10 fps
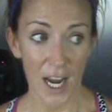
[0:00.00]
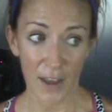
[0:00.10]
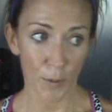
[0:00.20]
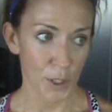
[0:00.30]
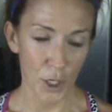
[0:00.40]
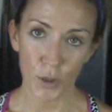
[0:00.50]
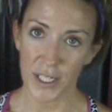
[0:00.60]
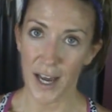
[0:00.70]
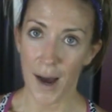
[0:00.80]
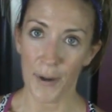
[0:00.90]
and there was no
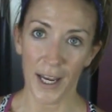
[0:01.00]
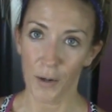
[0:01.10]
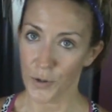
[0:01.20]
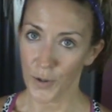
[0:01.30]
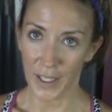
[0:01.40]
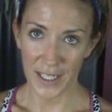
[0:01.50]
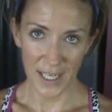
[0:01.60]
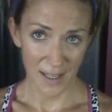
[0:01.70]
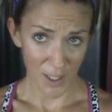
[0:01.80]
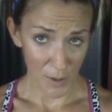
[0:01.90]
stopping, and it was really
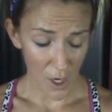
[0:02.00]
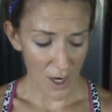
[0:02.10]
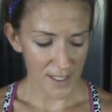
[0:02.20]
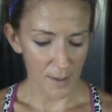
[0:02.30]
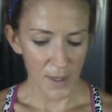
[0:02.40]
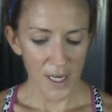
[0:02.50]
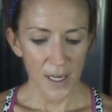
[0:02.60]
intense, and it was awesome.